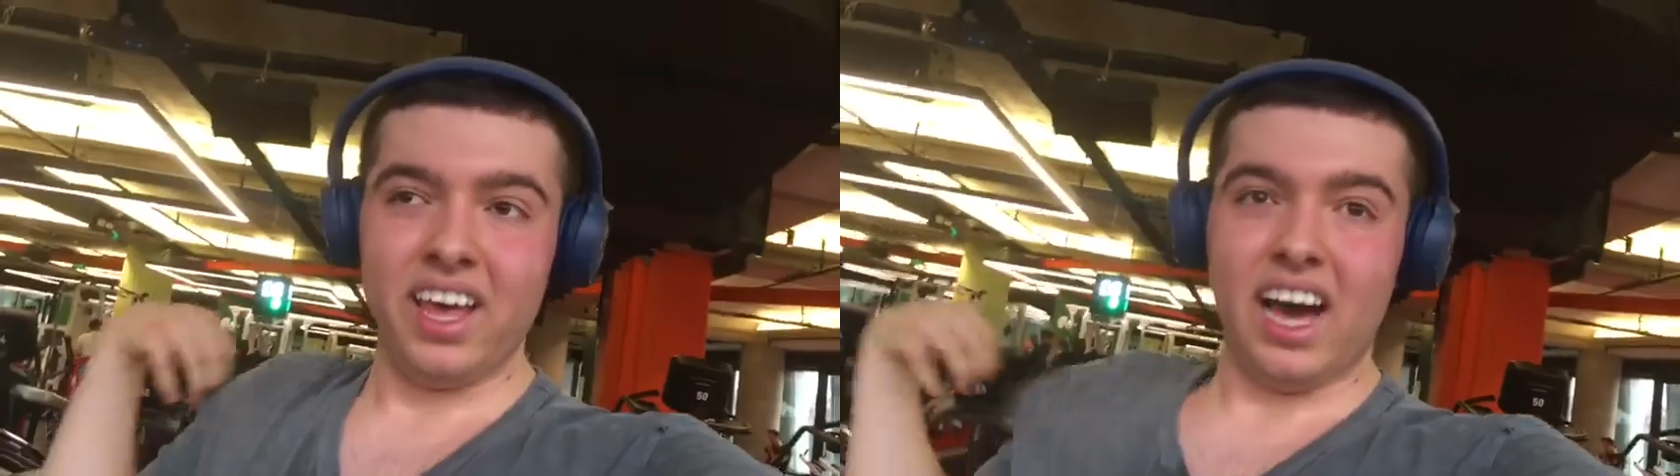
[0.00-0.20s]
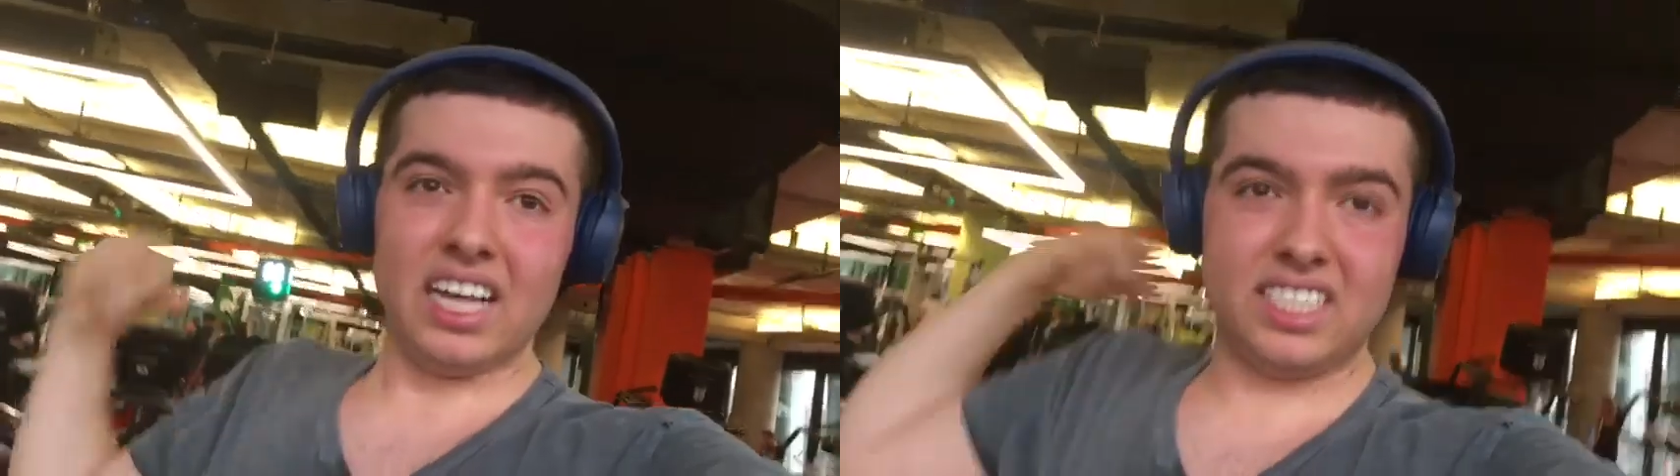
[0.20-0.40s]

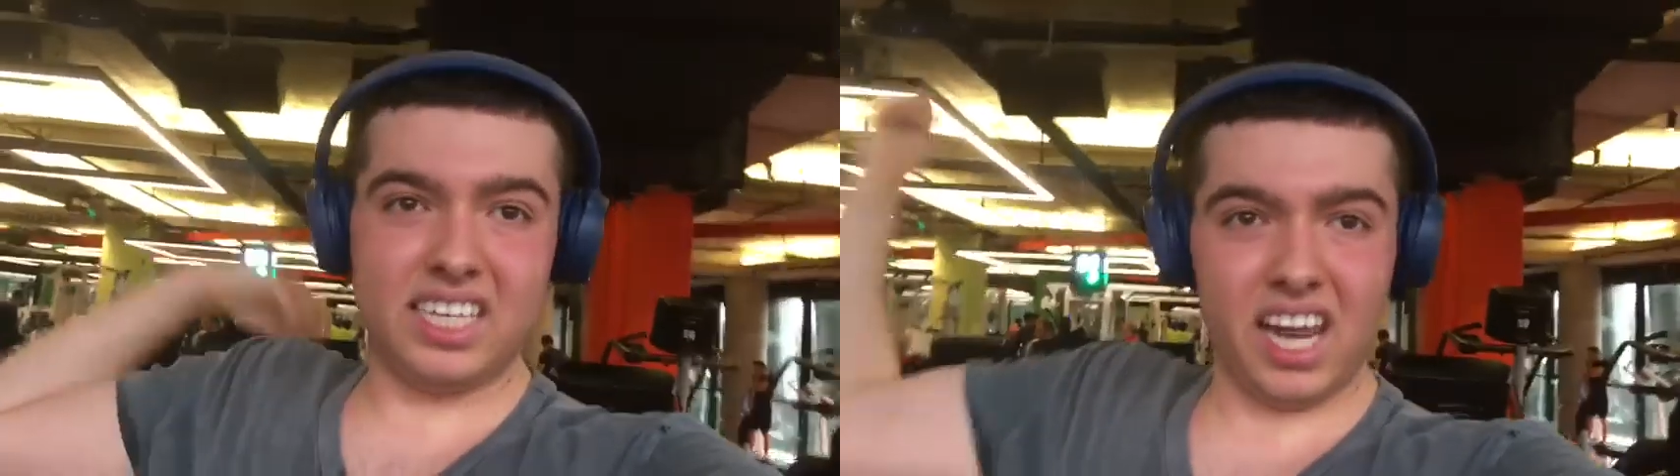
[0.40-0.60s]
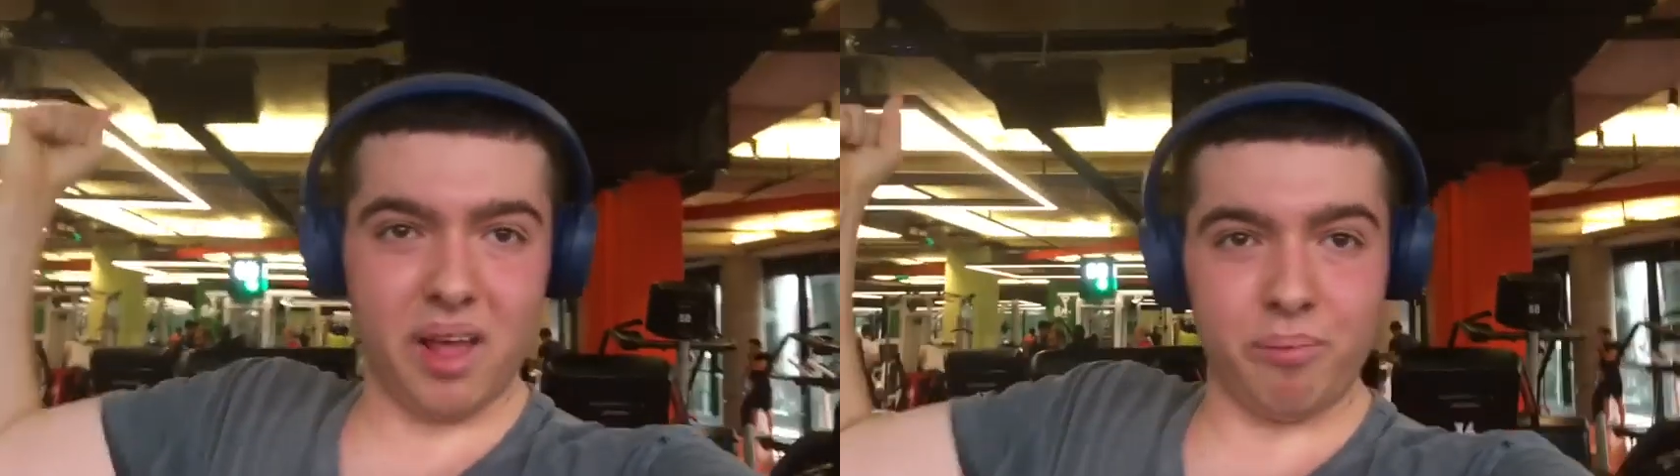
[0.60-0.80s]
I
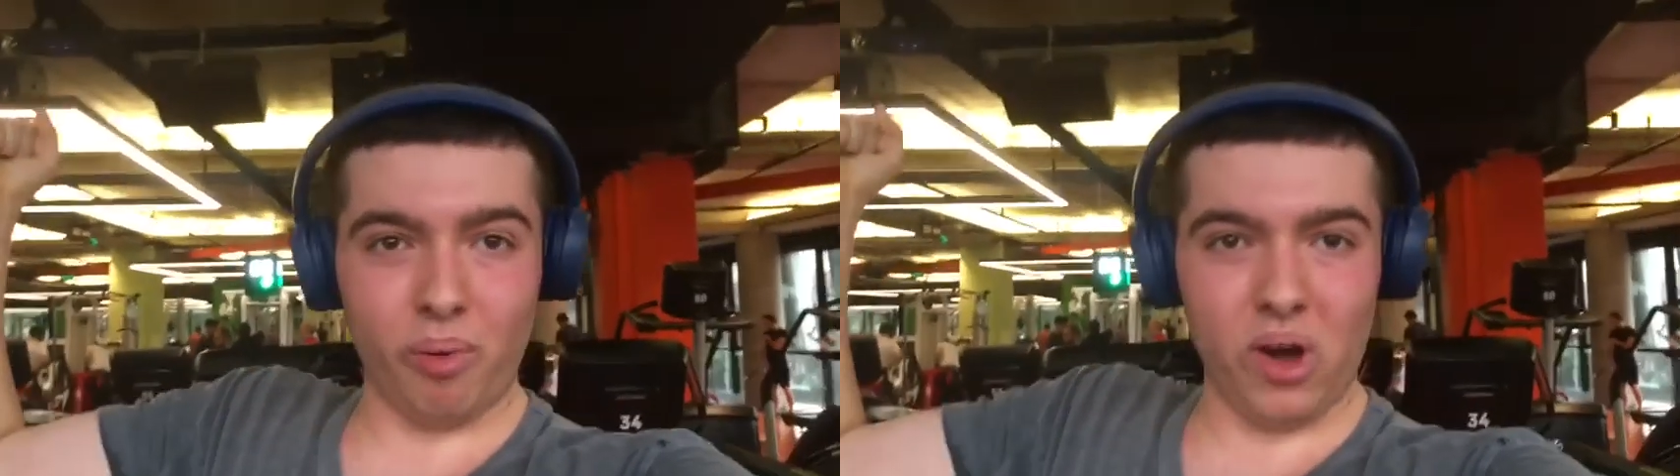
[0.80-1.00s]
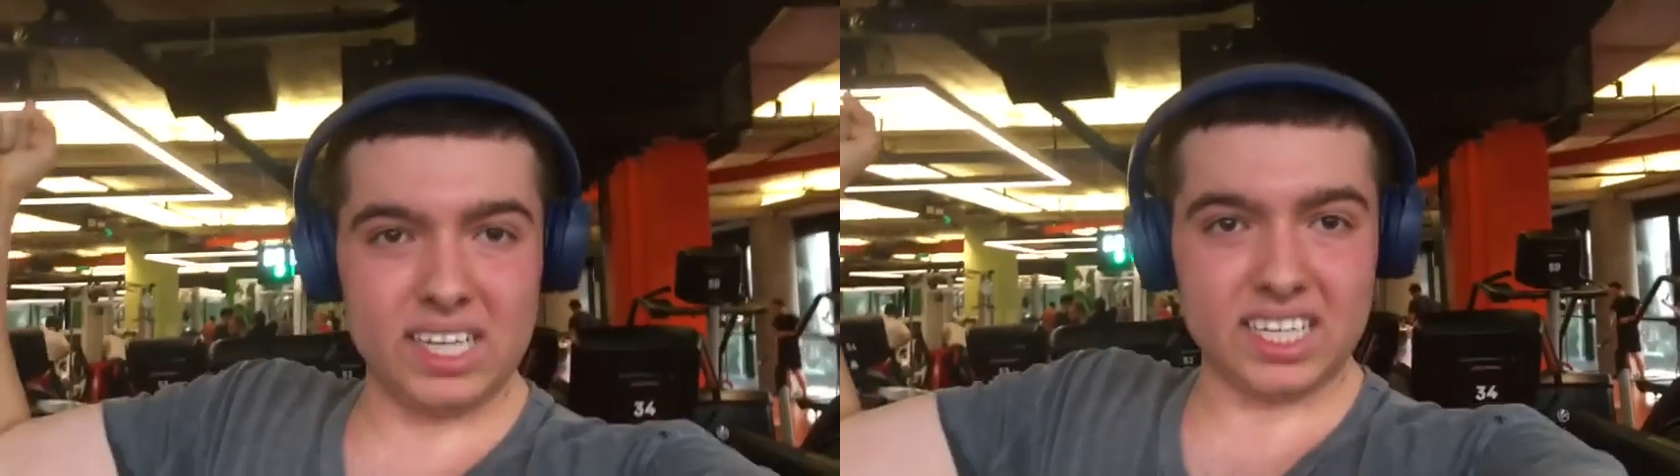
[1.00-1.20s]
did it,
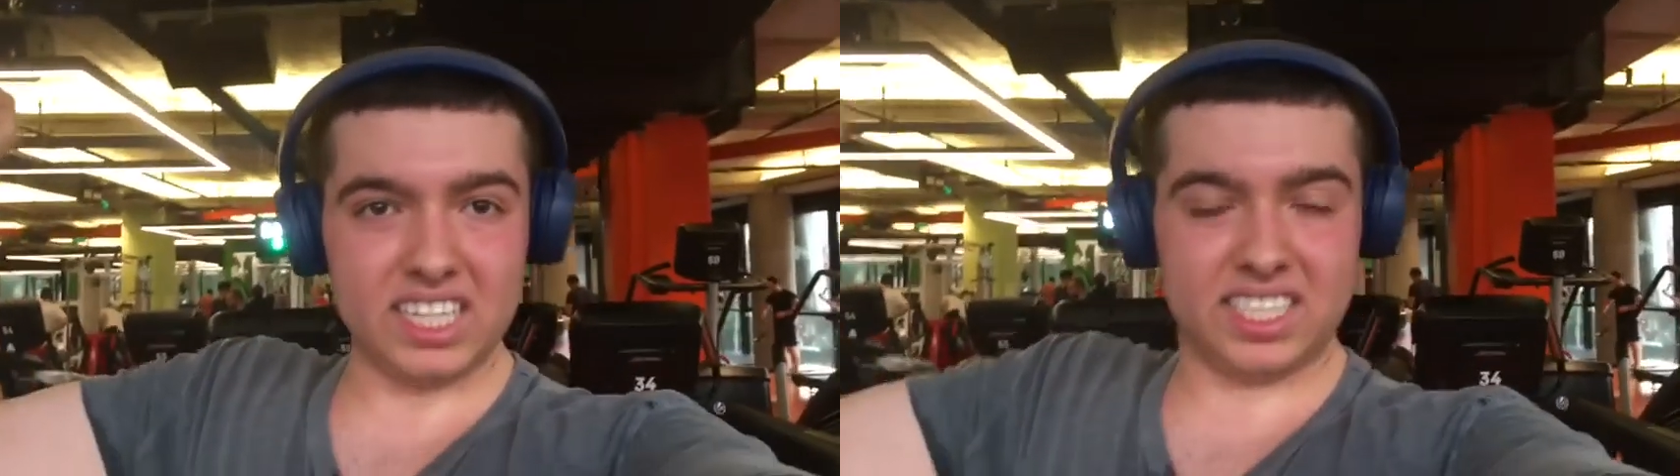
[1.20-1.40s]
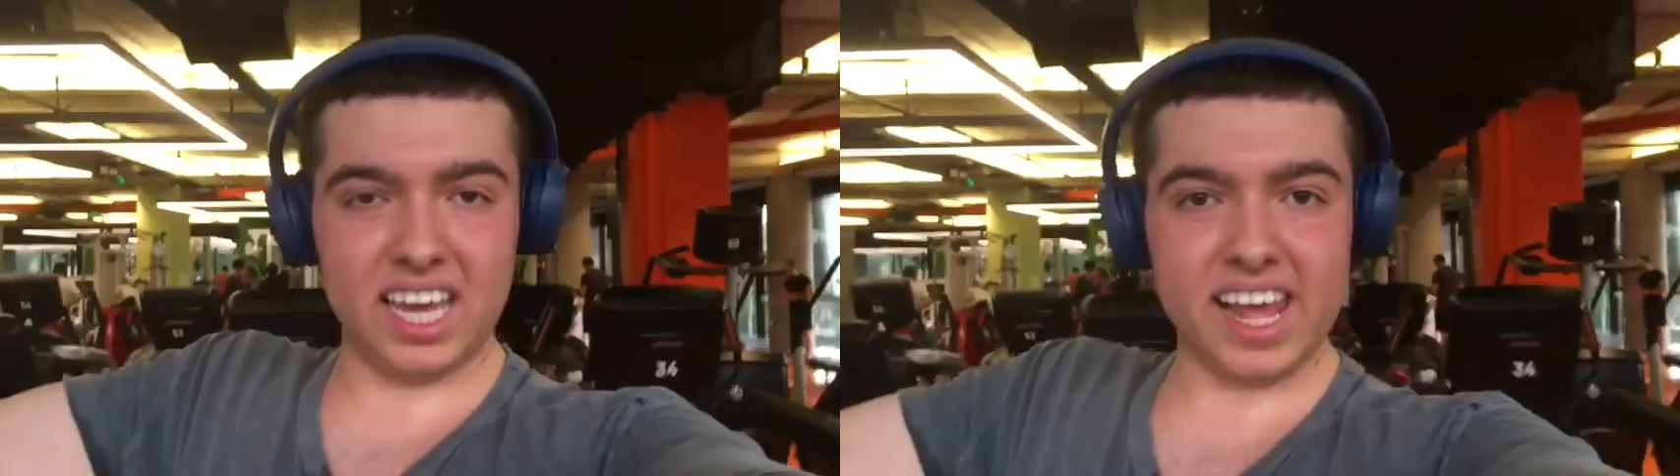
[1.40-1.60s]
boys. I
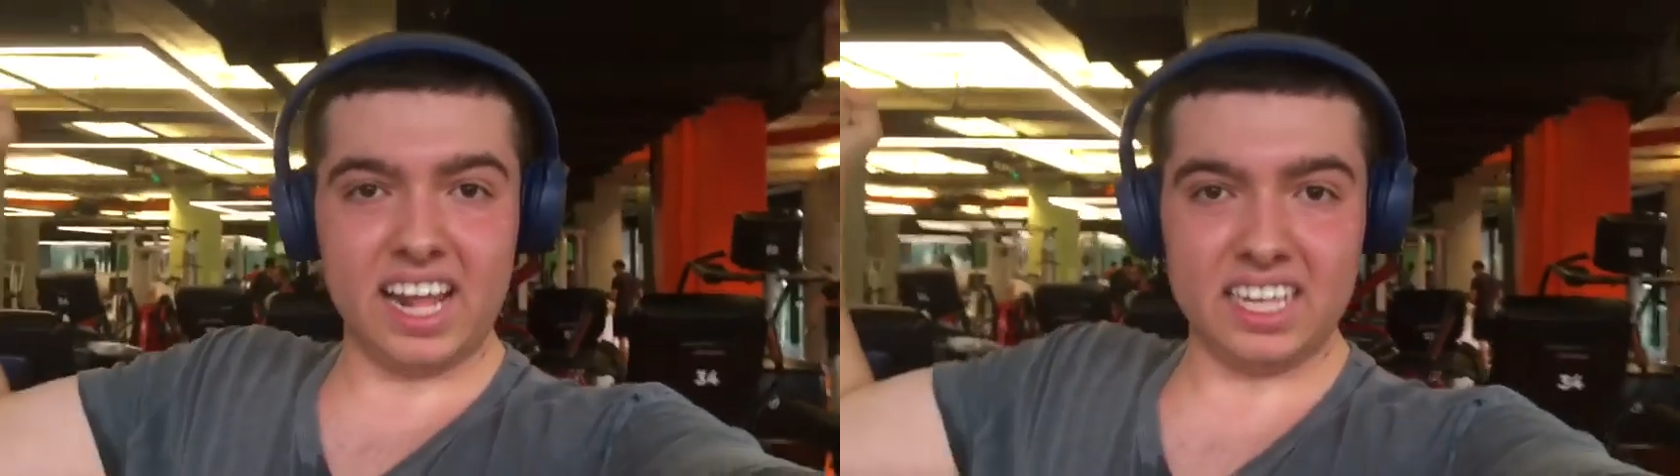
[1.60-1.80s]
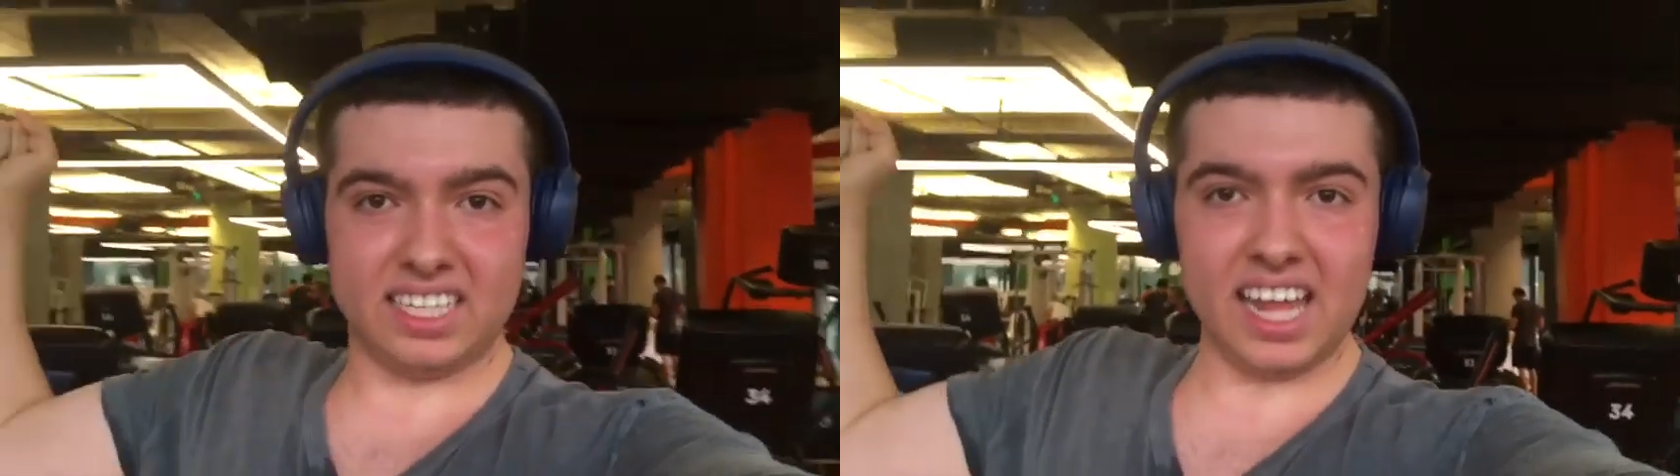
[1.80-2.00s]
did
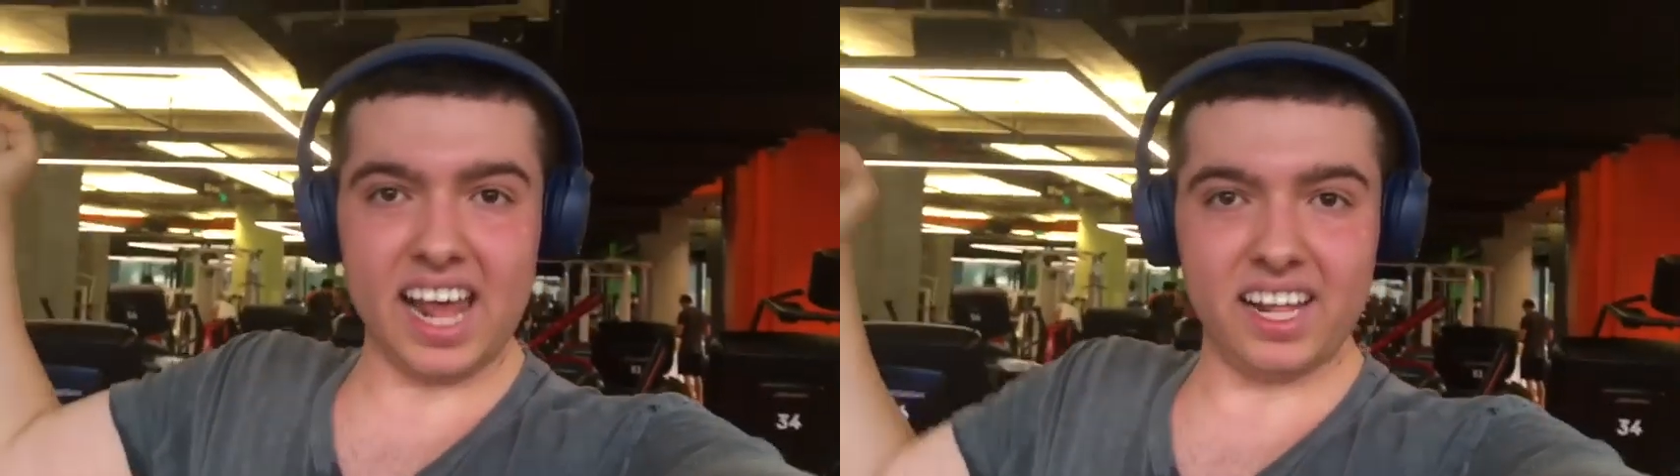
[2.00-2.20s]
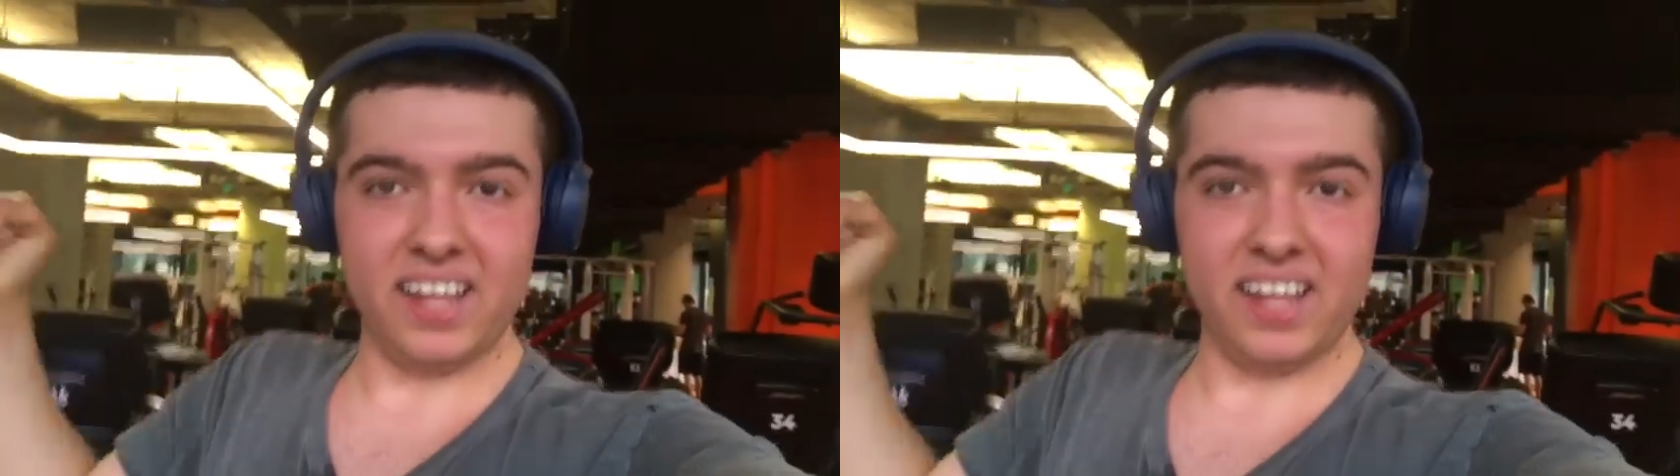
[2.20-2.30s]
it. I did it.